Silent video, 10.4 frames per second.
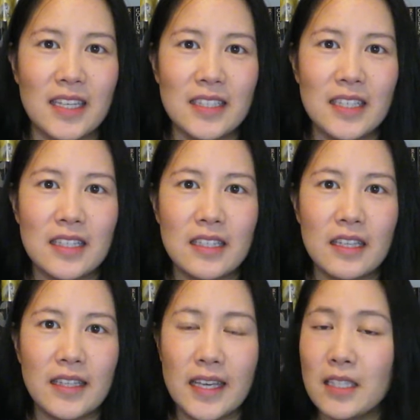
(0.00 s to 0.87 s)

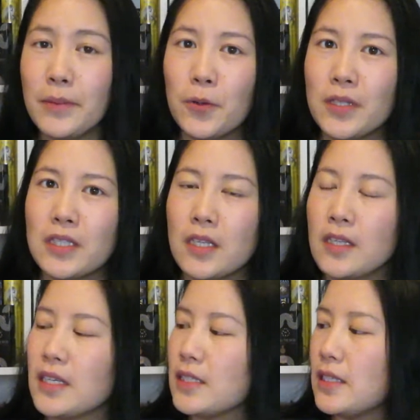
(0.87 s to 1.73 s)
Casey
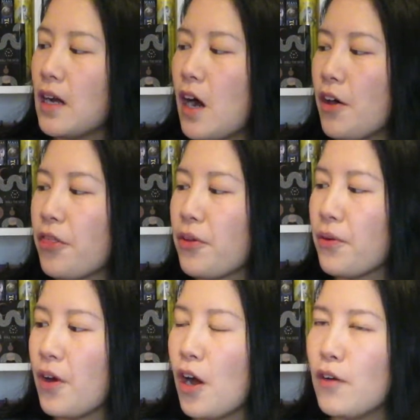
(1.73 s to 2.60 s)
McQuiston is the
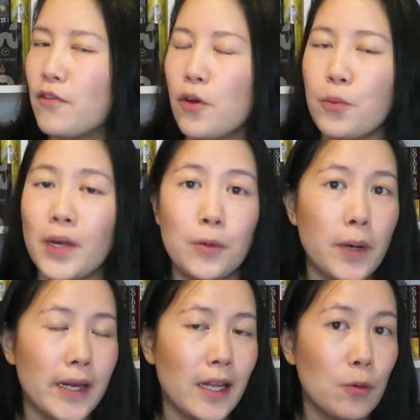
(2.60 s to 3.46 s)
author of Red,
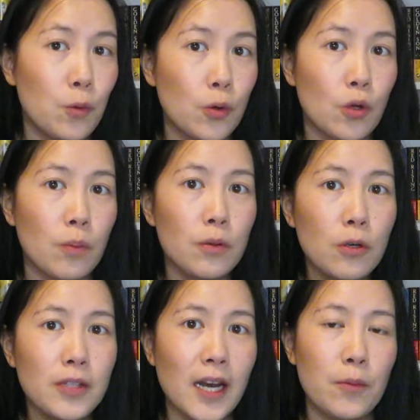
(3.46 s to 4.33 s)
White, and Royal
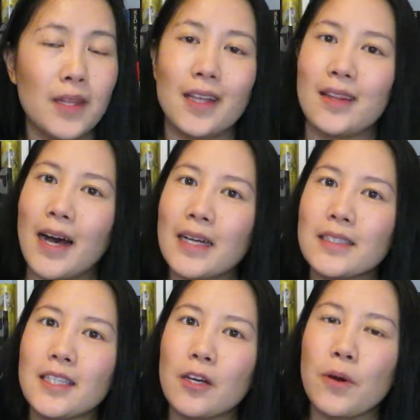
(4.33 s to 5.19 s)
Blue that I read
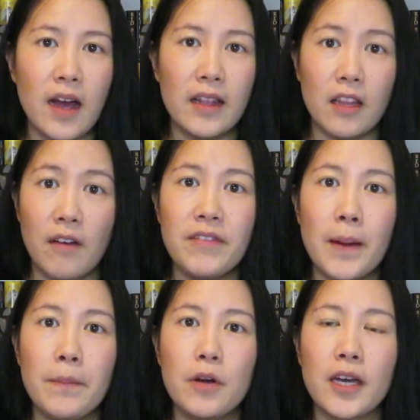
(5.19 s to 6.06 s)
last year. I love
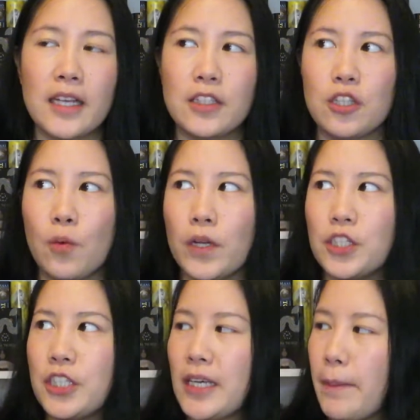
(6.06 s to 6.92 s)
that book, and so when
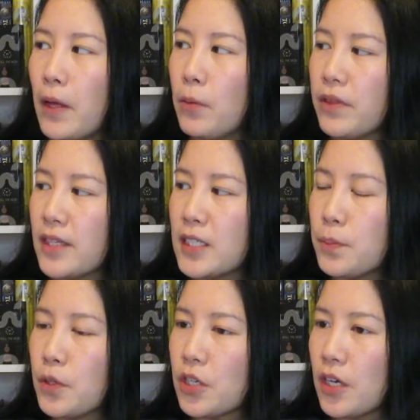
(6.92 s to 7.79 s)
she came out with this
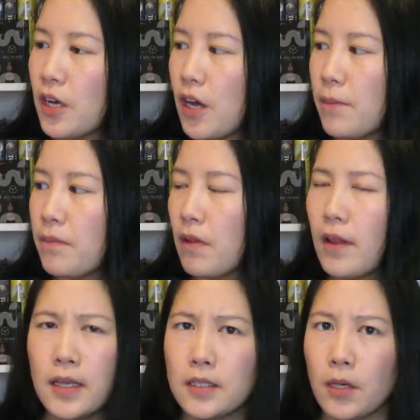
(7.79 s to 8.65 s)
book
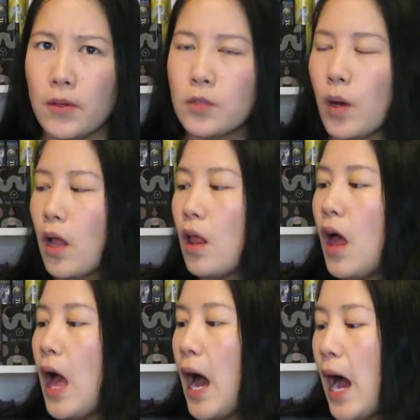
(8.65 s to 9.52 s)
last year as well,
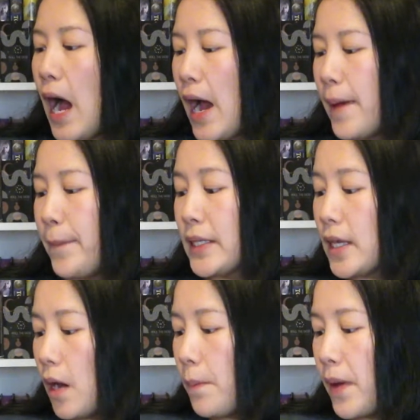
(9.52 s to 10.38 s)
I picked
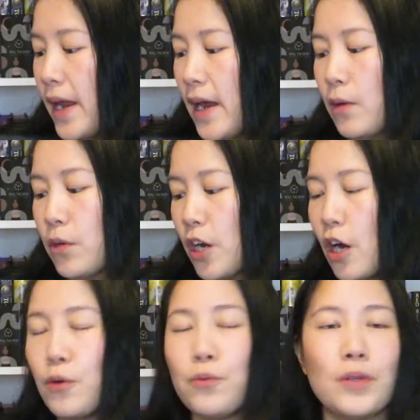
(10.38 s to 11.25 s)
it up and I
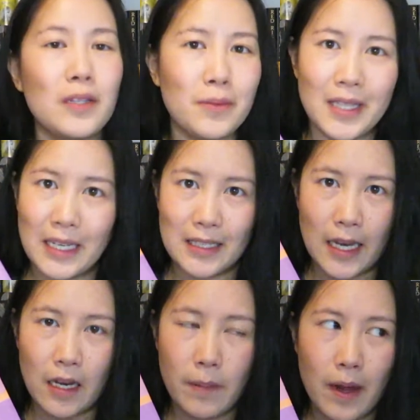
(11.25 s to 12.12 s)
got really
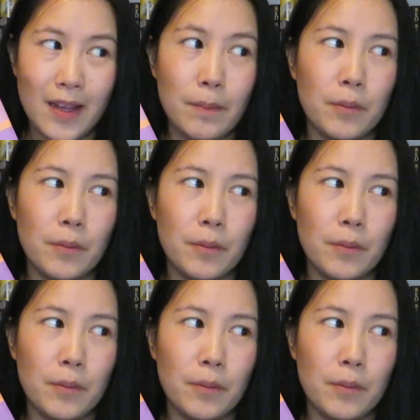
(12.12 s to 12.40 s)
excited about it.